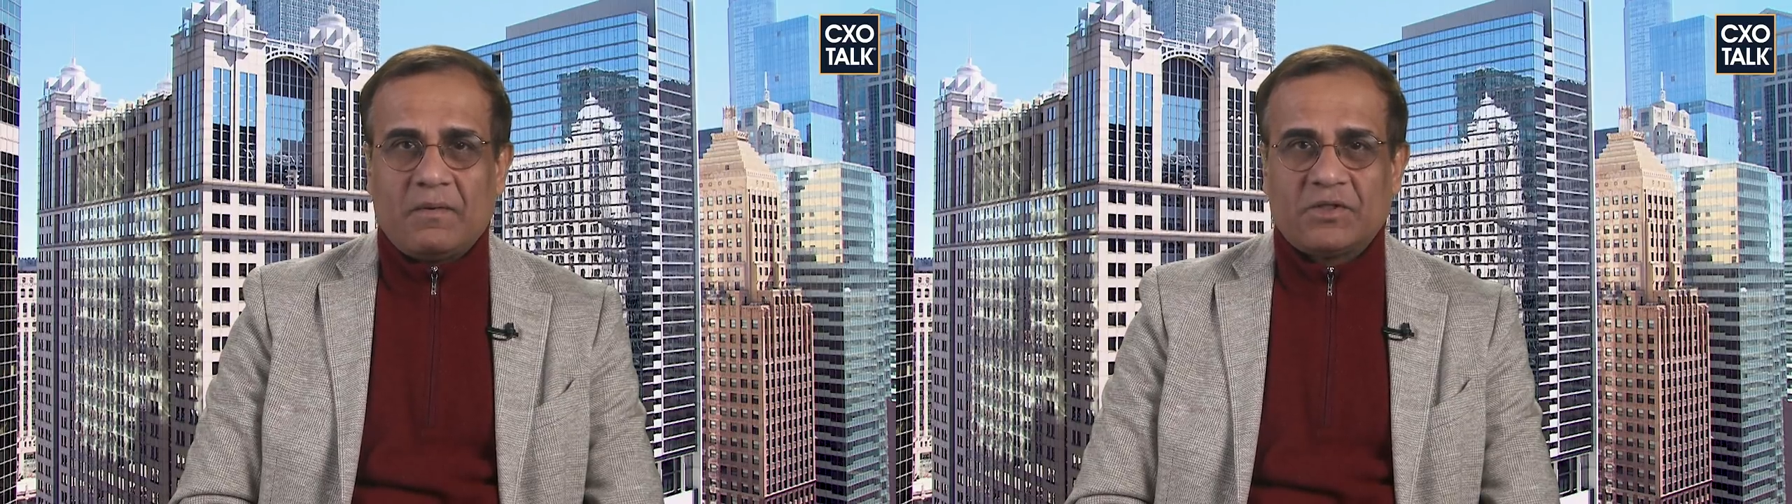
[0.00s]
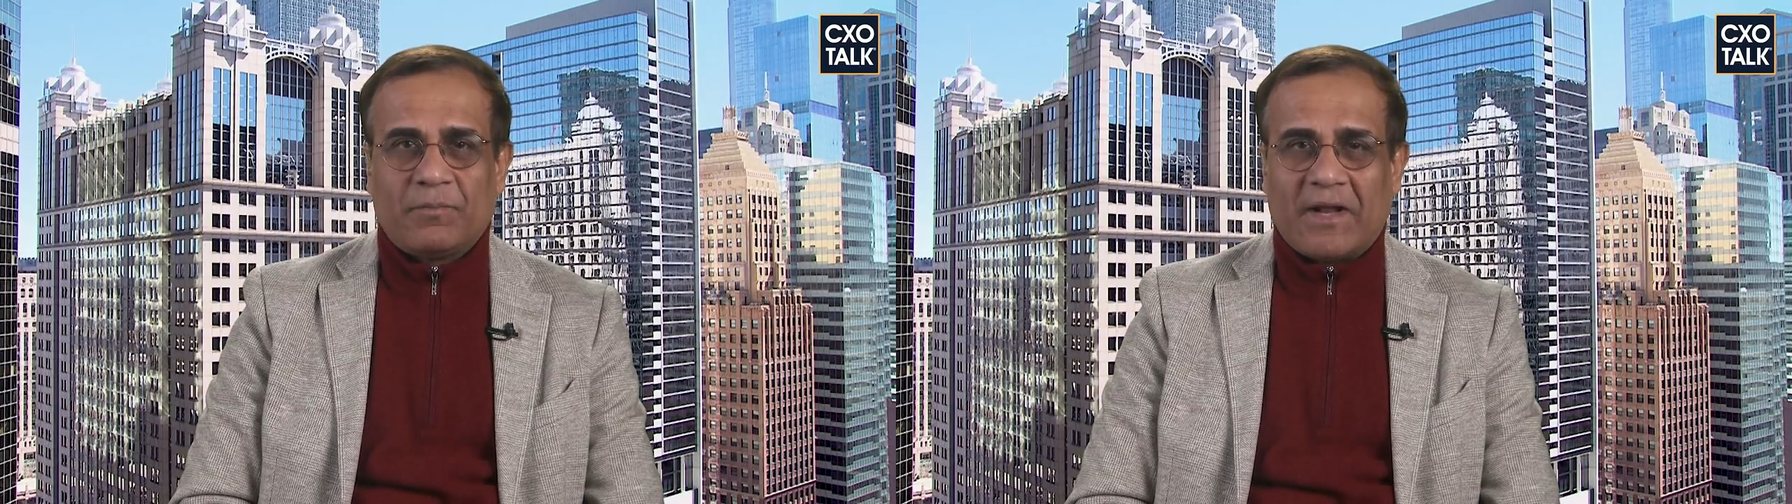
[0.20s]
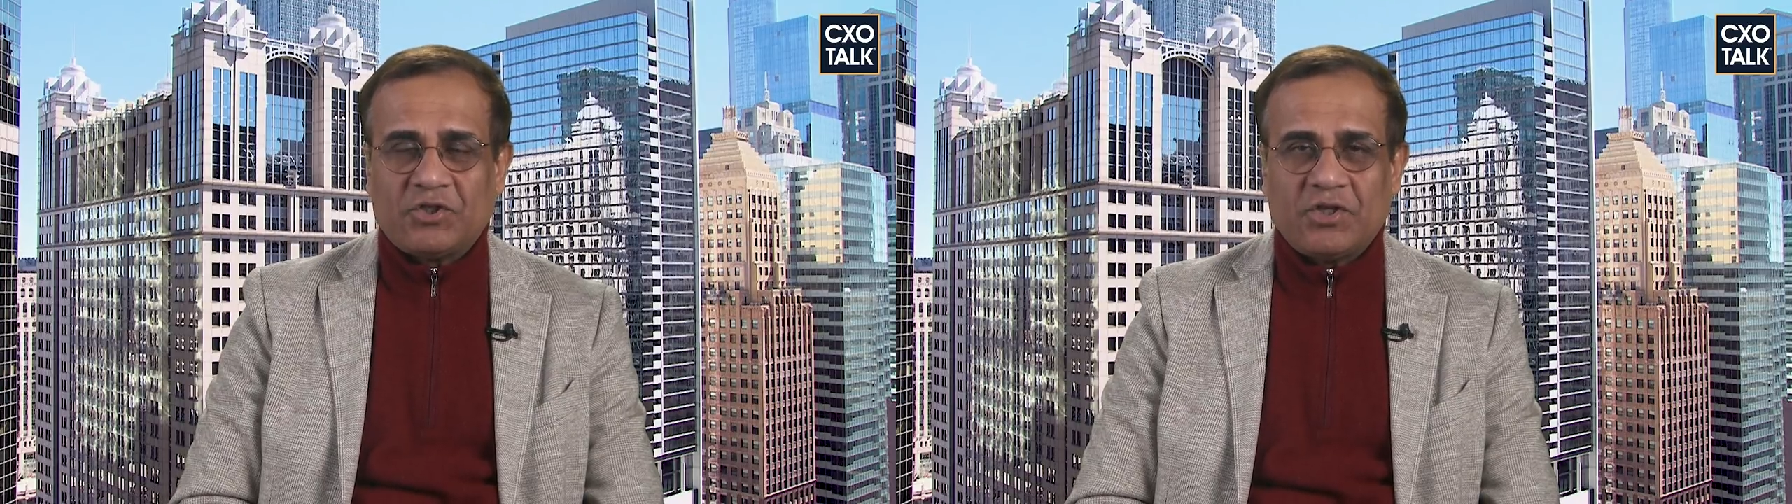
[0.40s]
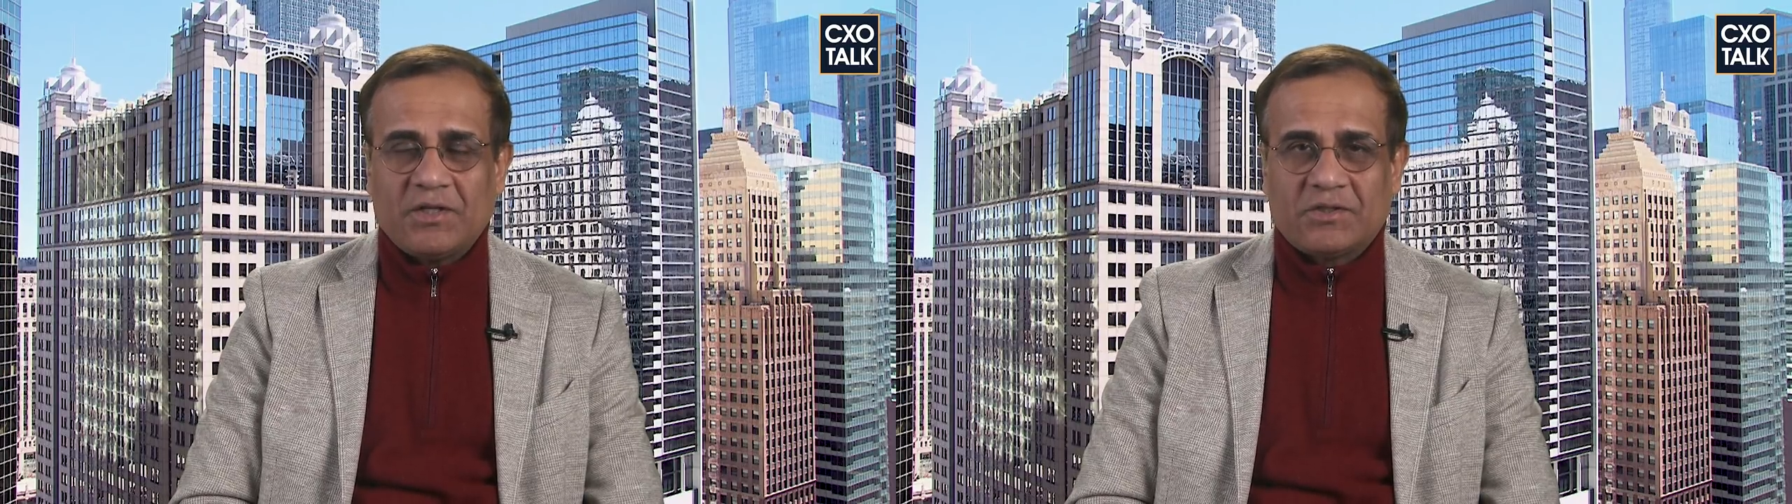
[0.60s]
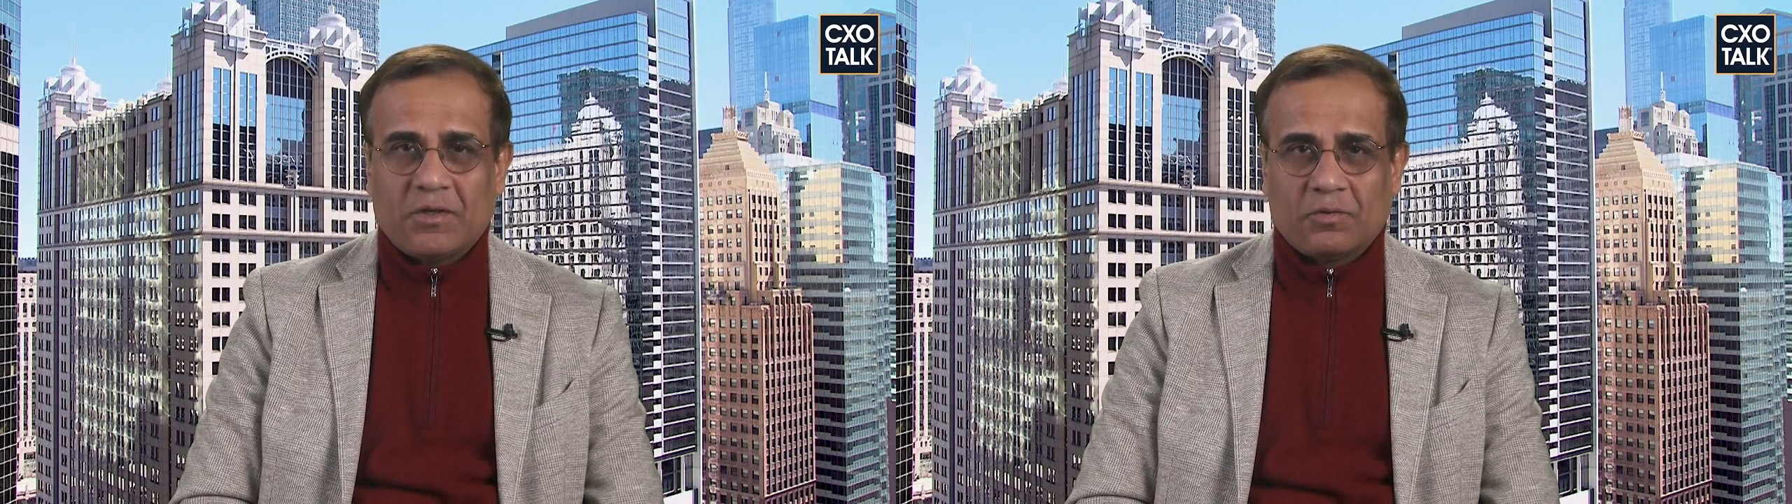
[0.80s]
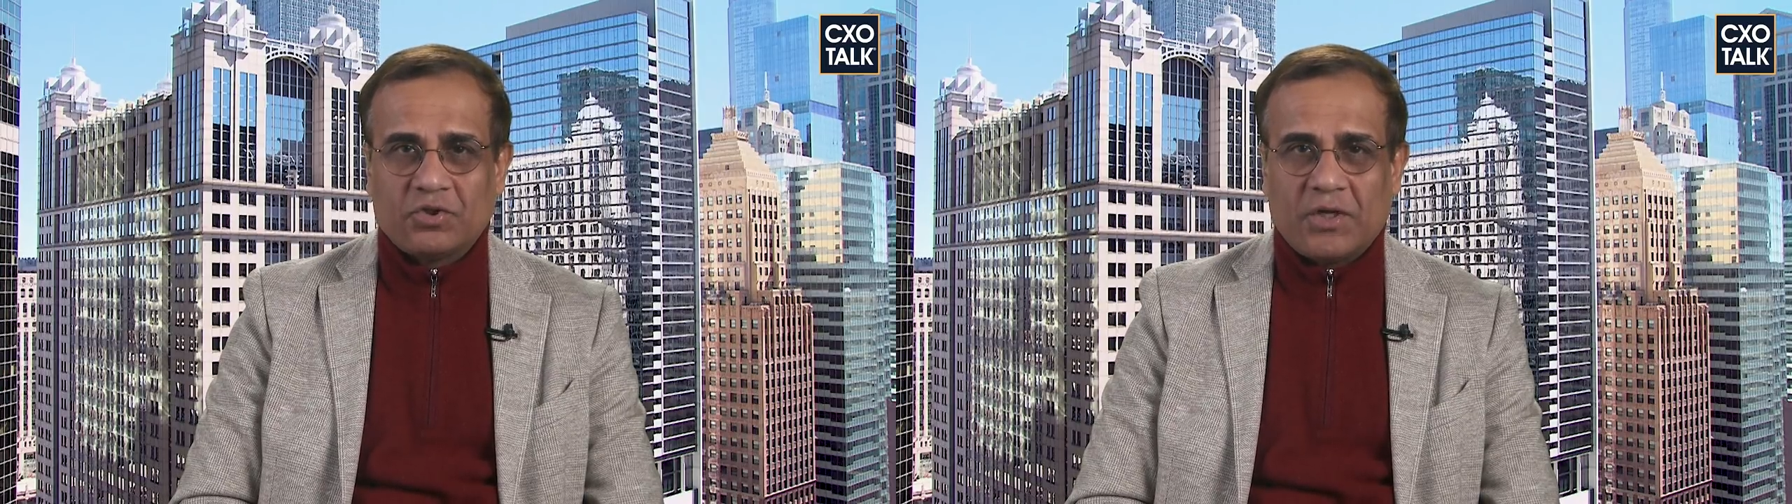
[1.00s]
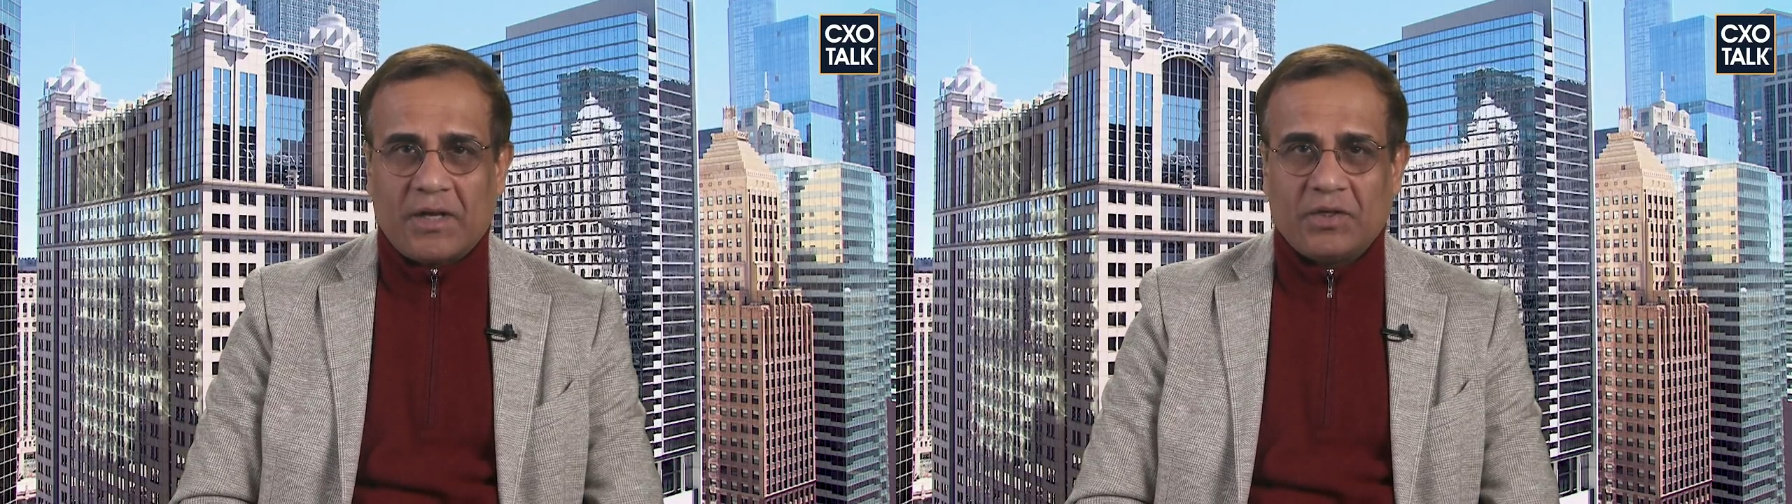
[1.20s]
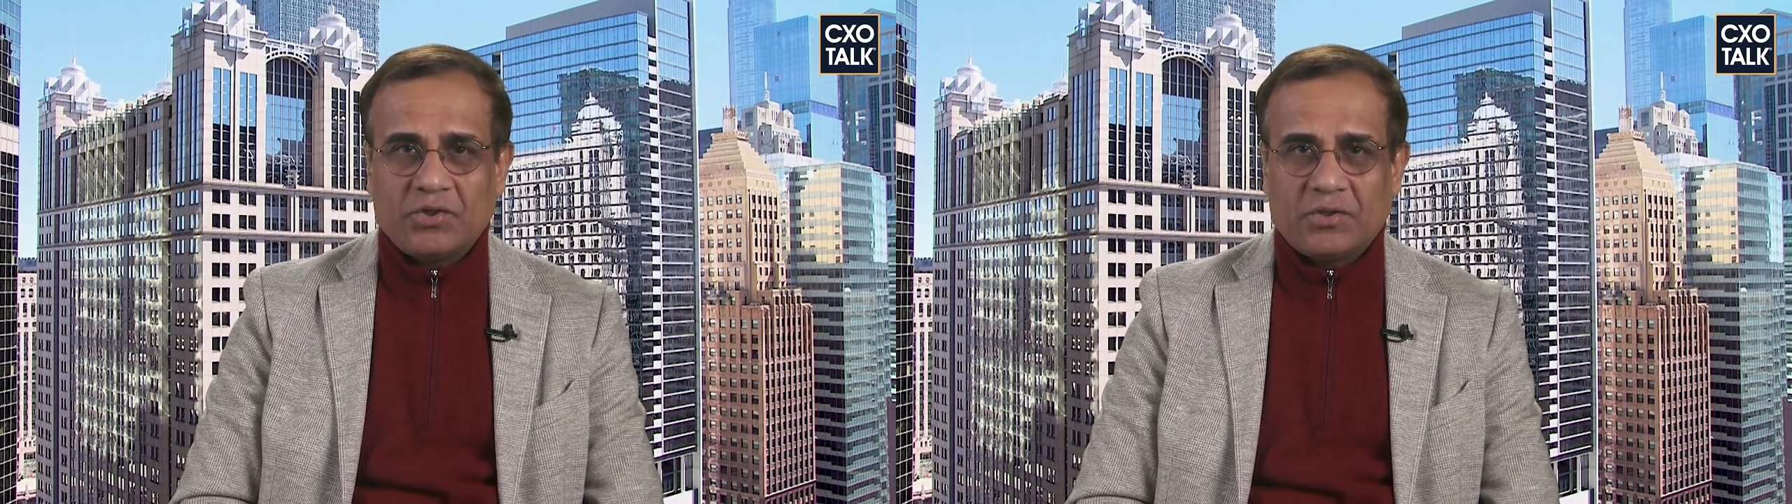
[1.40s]
spreadsheets don't
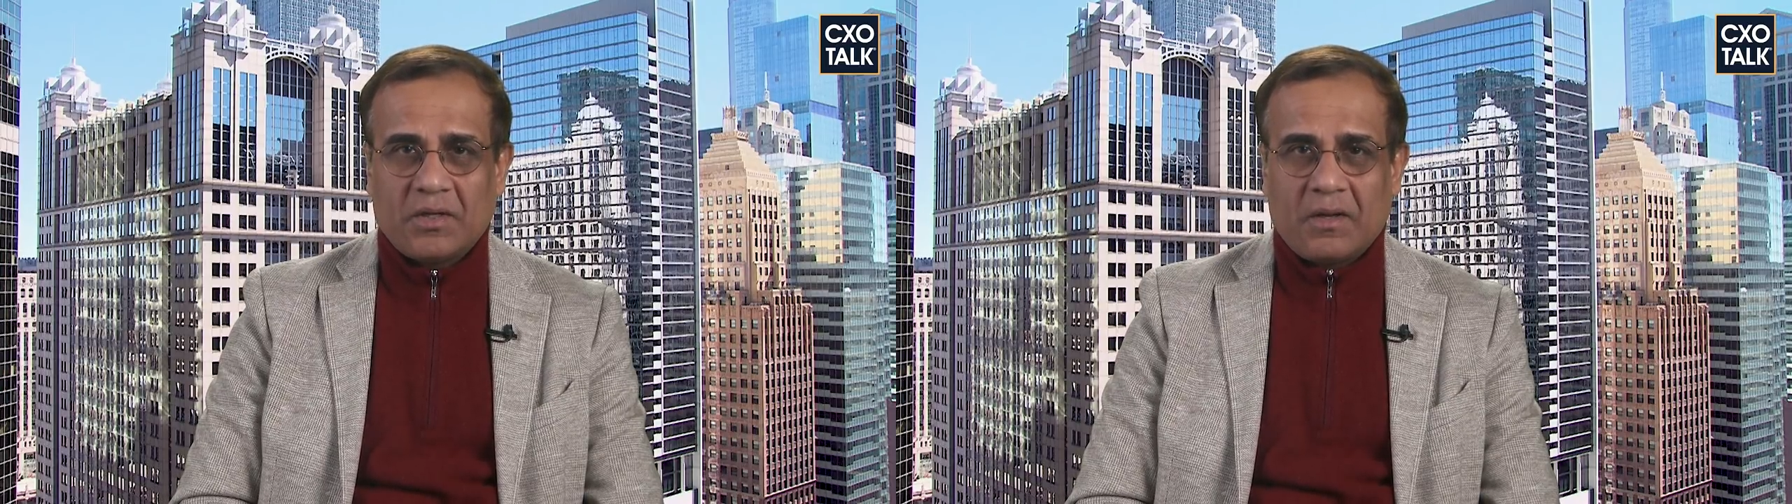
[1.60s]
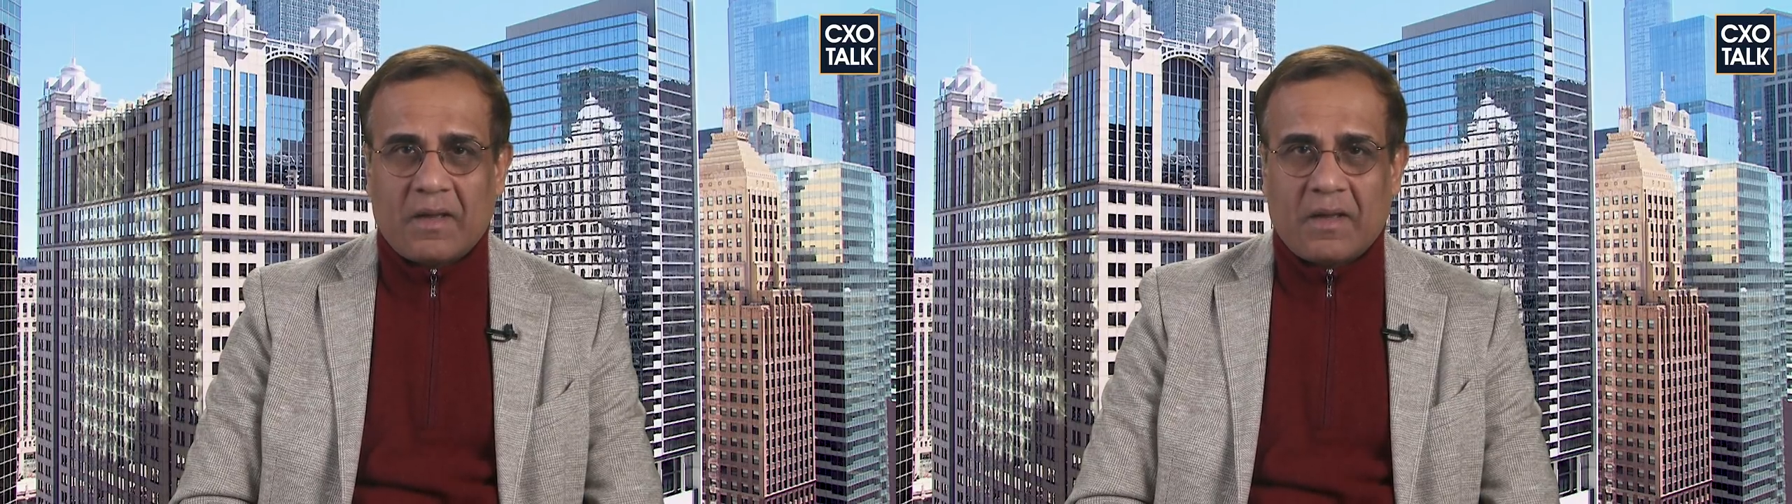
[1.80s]
change.